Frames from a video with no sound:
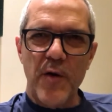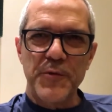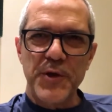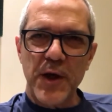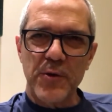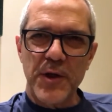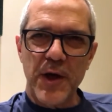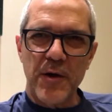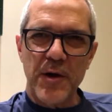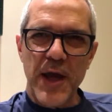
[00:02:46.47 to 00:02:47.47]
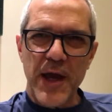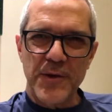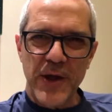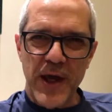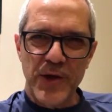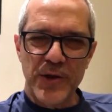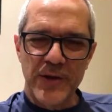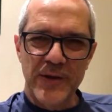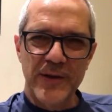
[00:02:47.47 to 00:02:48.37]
of Secondary Education